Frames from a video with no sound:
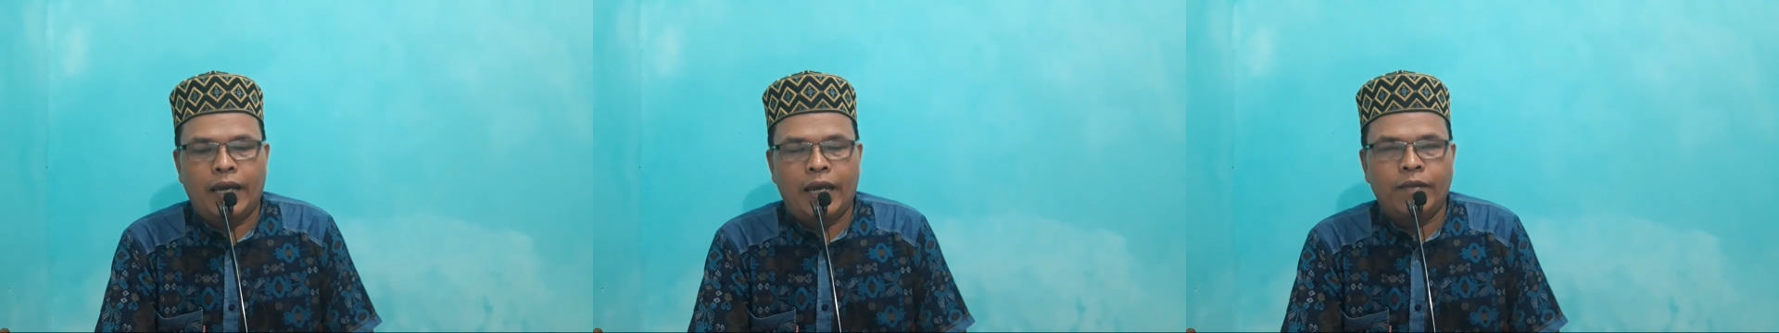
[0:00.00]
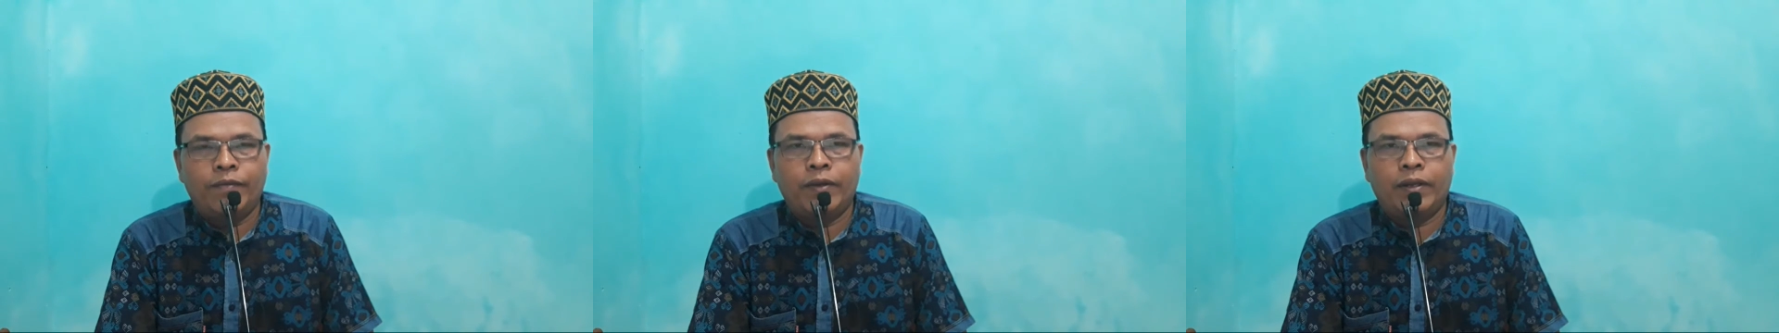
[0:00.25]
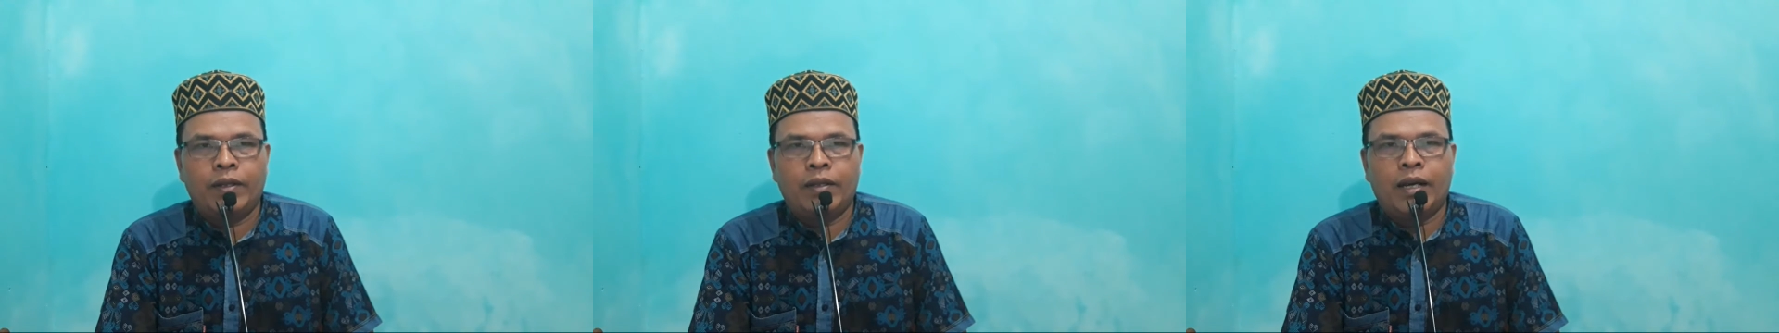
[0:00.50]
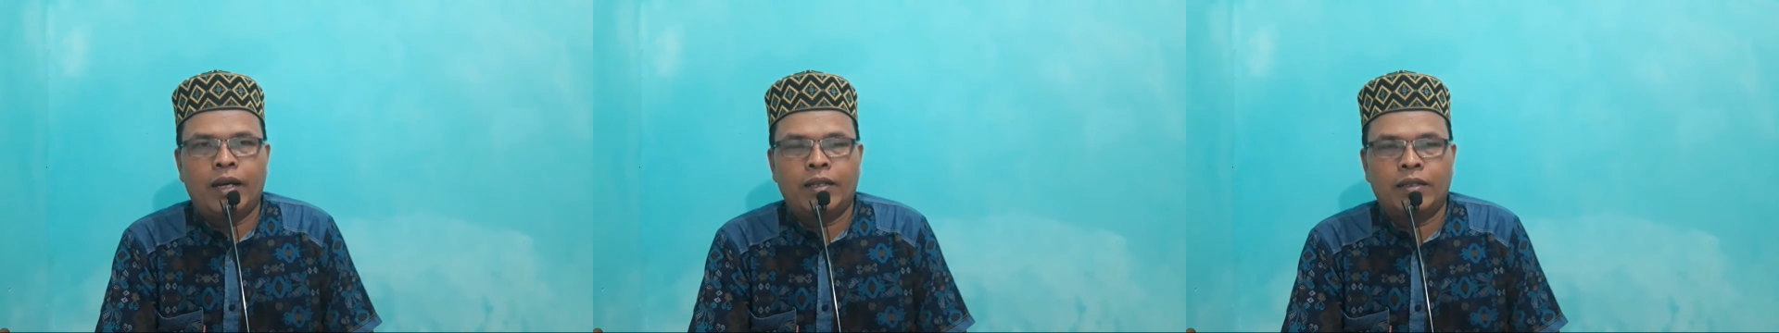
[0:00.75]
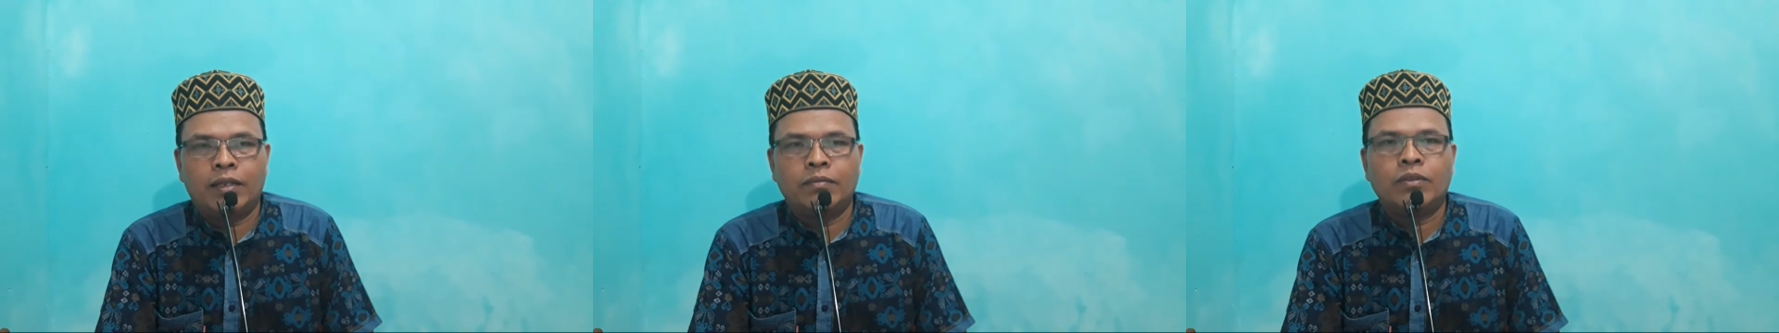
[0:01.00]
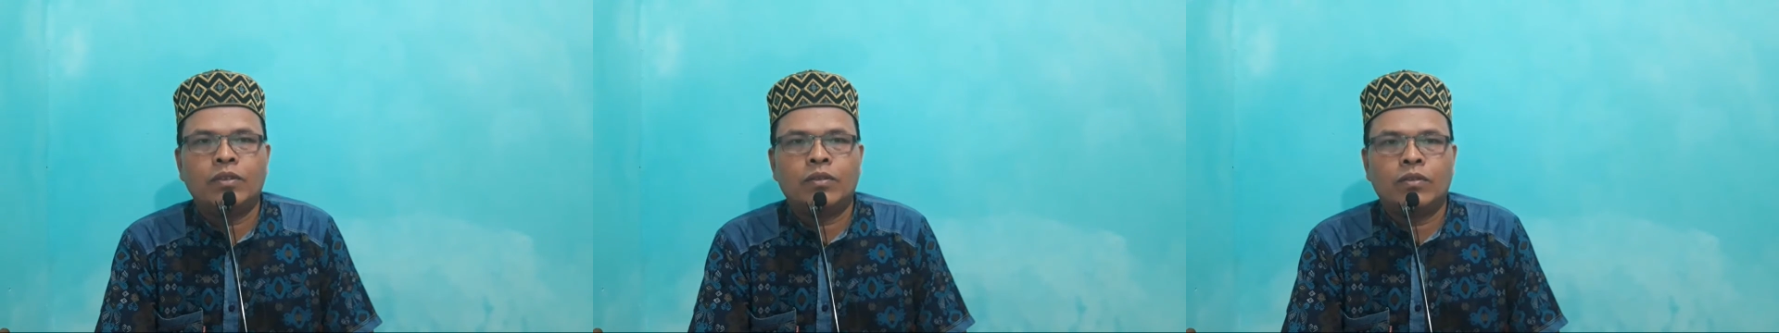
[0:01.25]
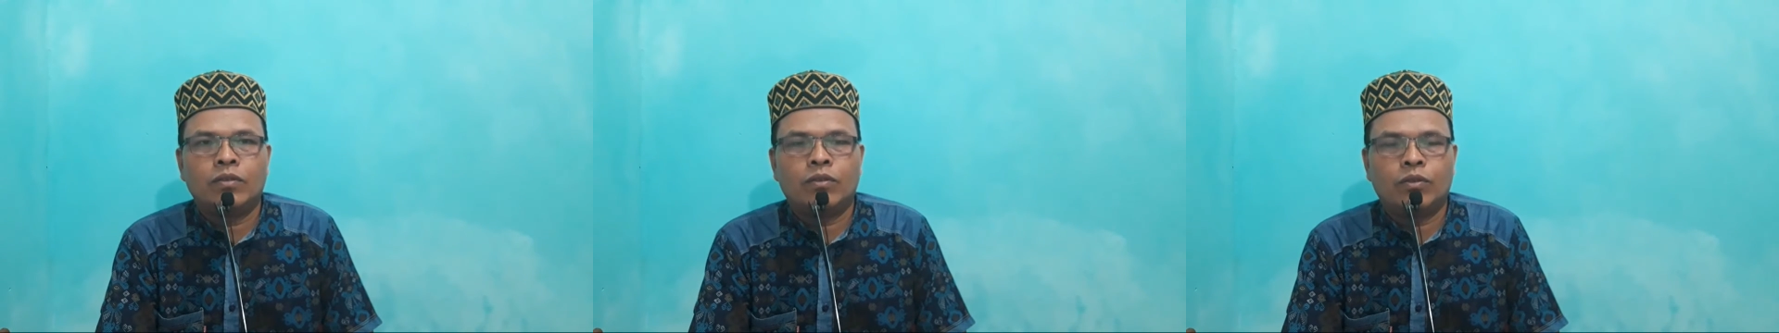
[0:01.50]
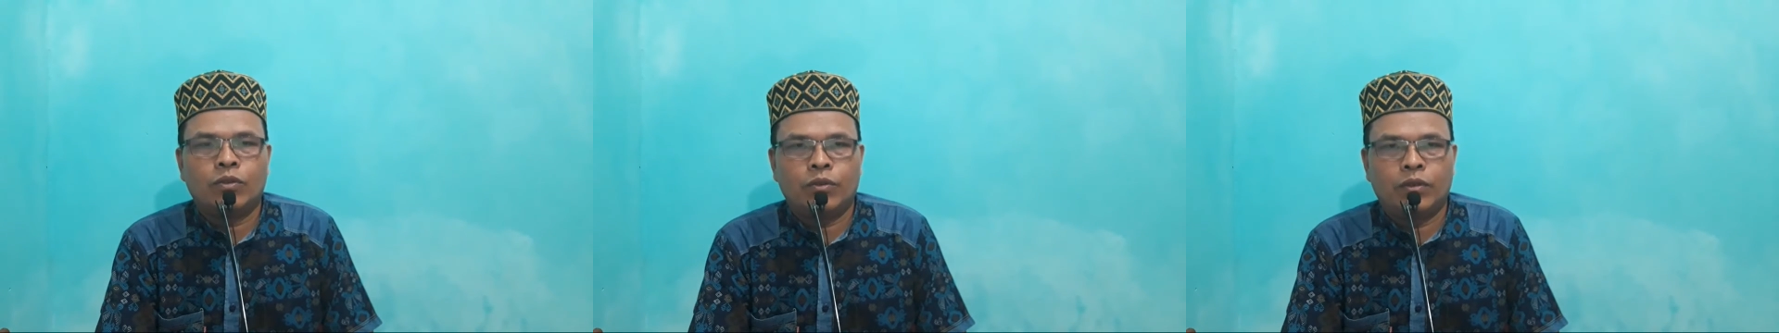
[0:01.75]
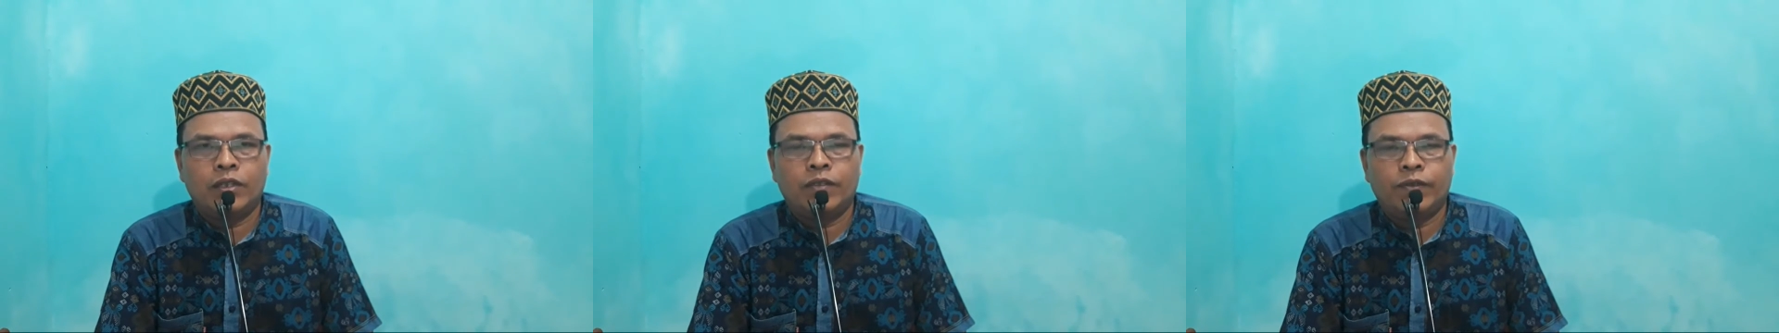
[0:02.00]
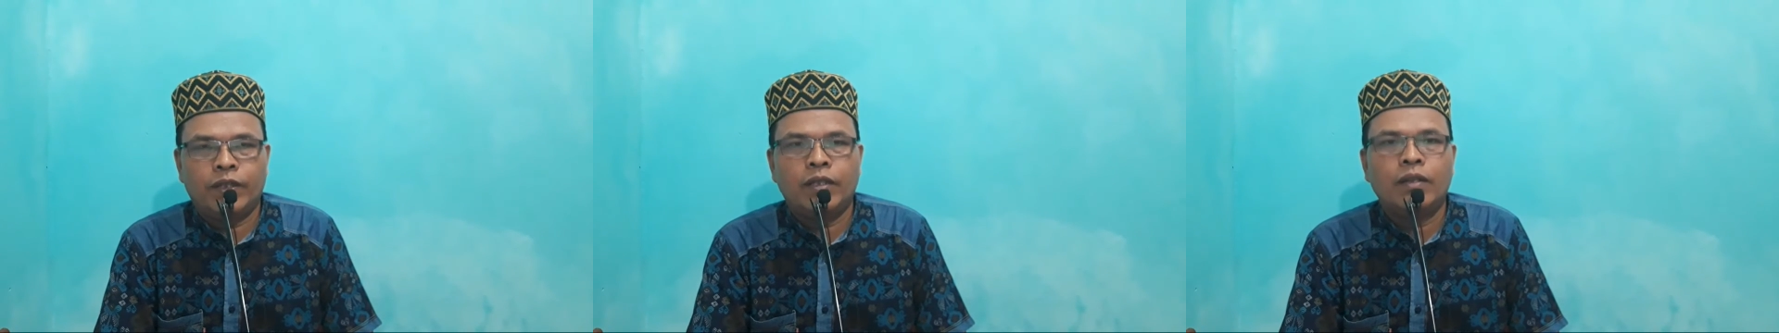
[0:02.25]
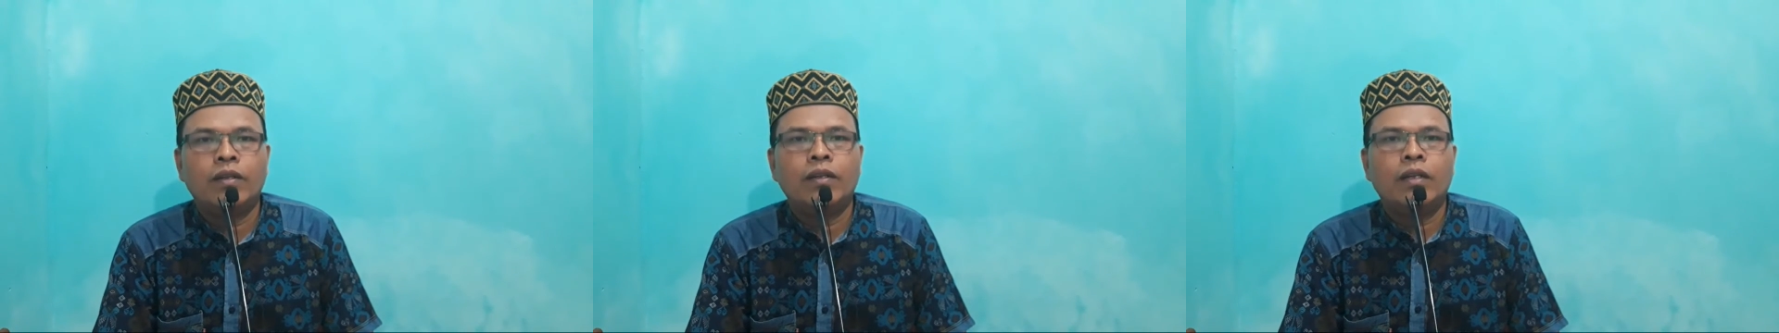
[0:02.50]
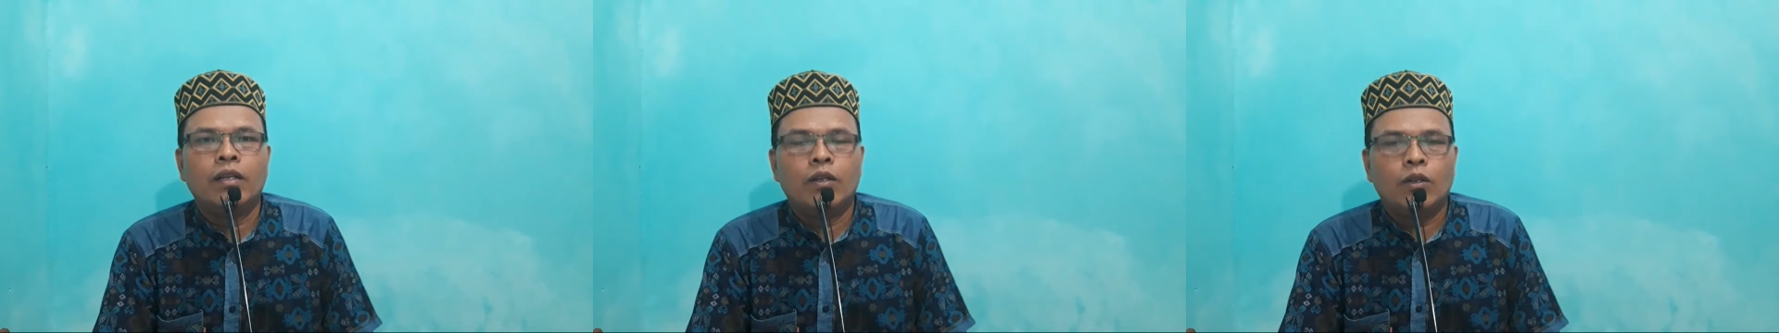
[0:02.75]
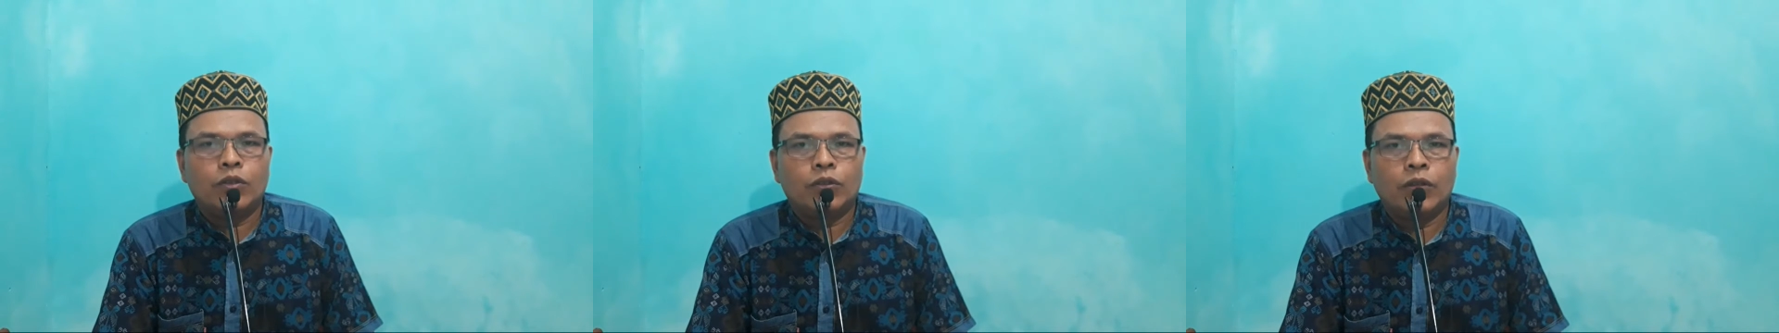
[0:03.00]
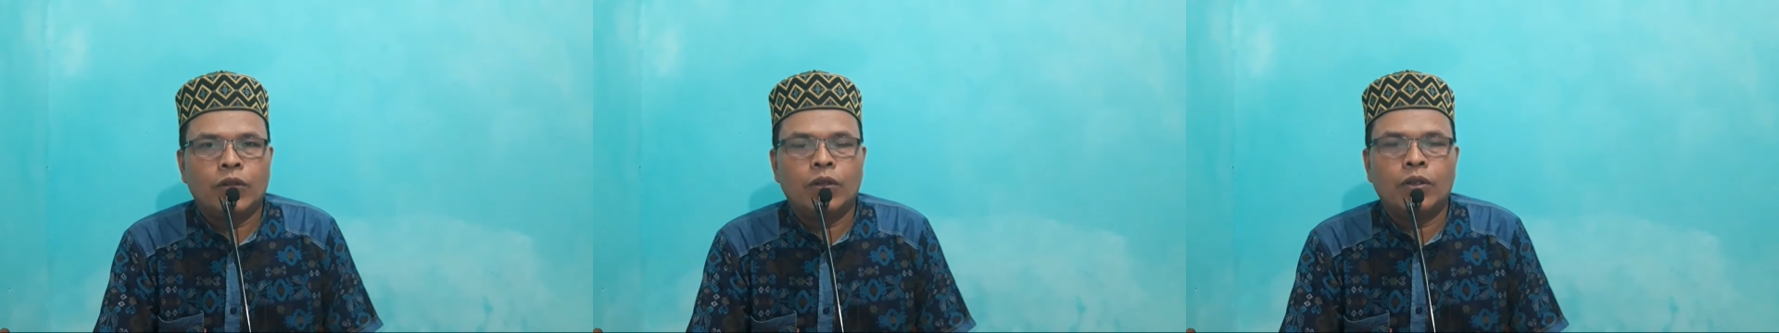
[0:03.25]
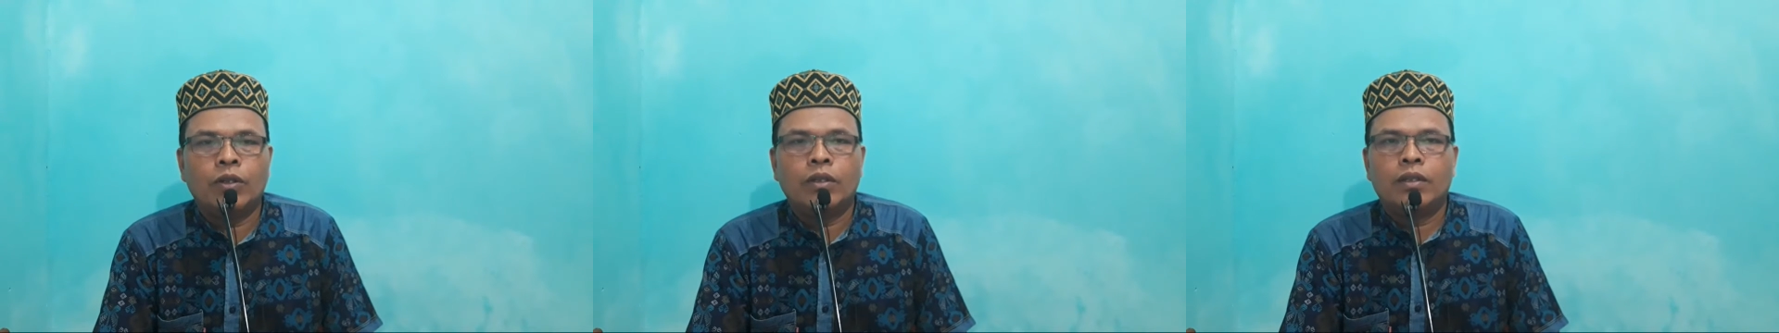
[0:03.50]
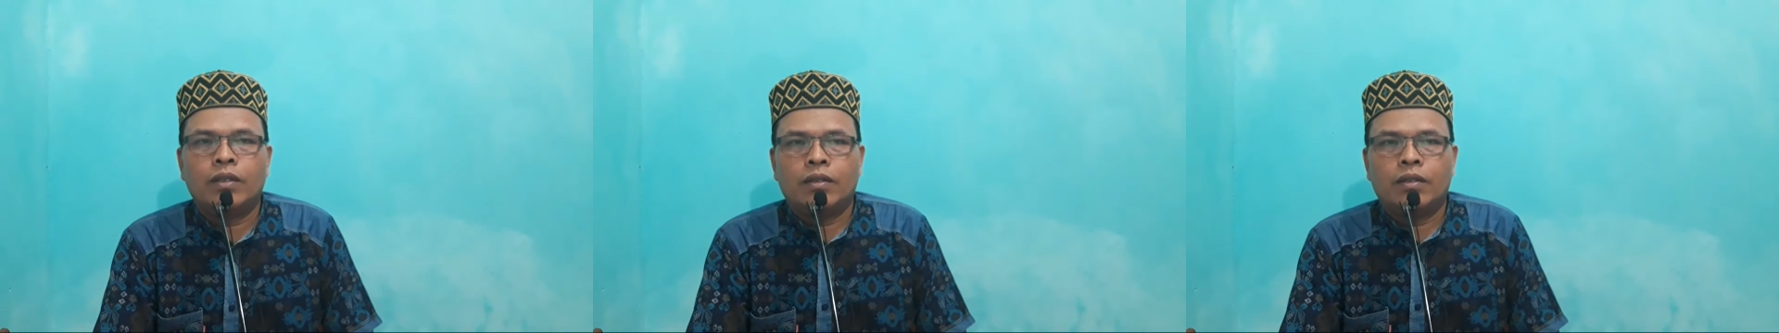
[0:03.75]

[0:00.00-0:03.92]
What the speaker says: every items through this video, so